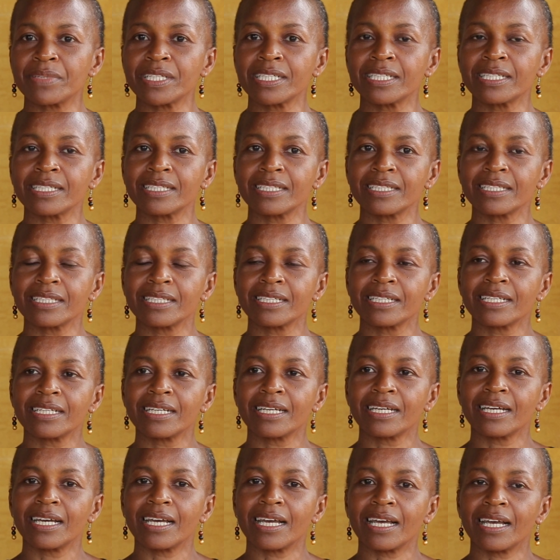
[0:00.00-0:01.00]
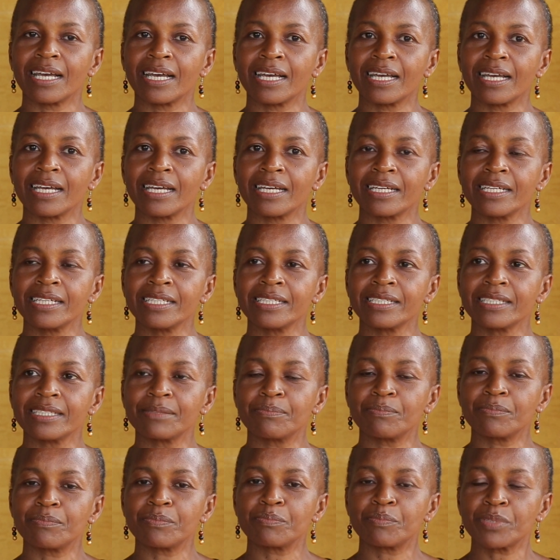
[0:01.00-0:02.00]
been
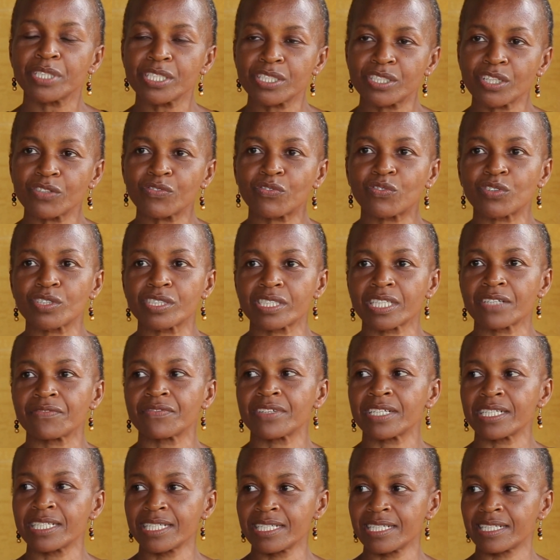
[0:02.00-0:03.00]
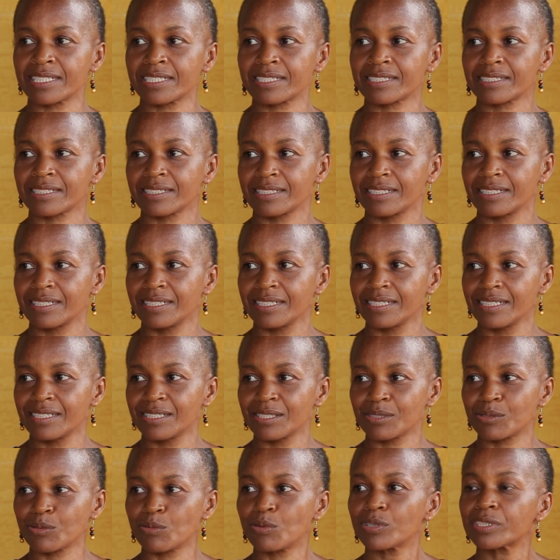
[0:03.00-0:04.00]
in prison for 7 years.
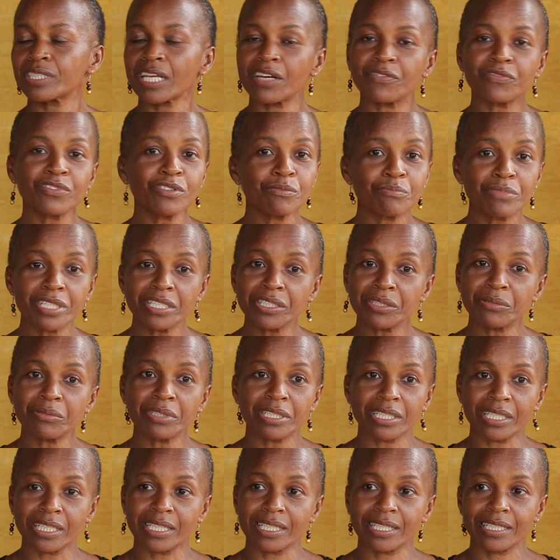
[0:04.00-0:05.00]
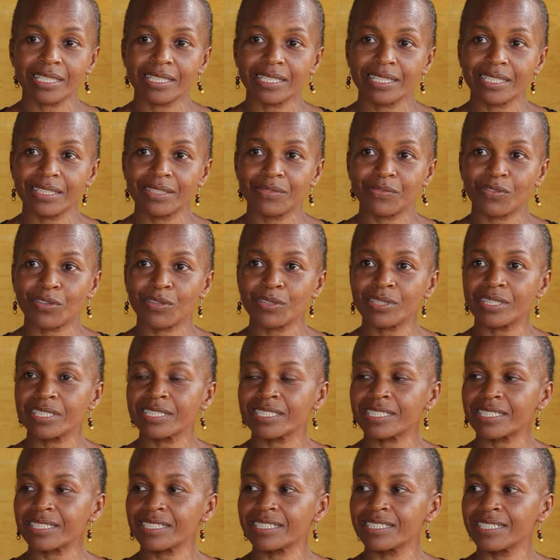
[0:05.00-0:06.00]
So what have you been doing for all
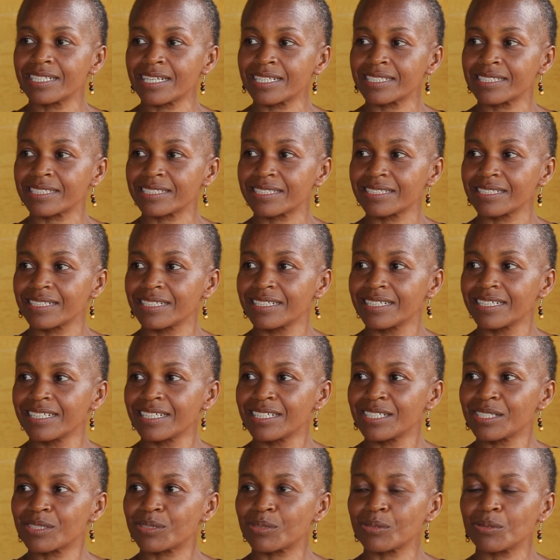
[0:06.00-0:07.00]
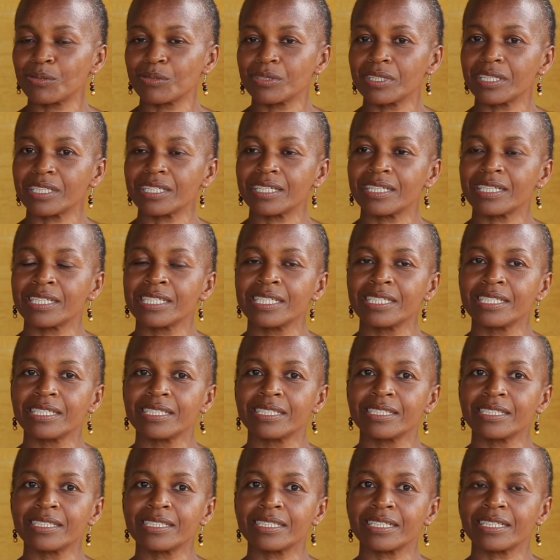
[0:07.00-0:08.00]
these years? So
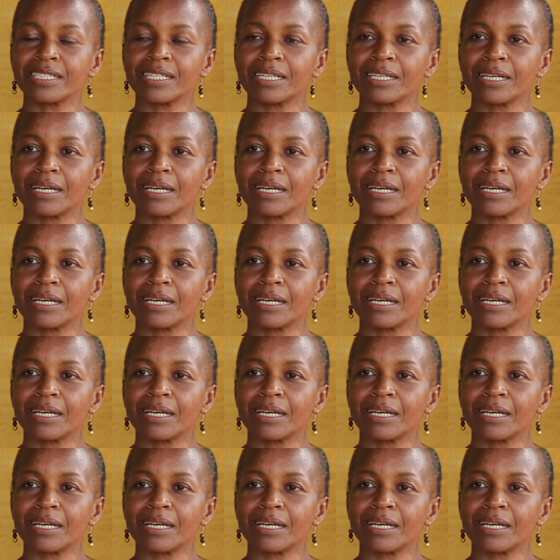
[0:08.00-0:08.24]
he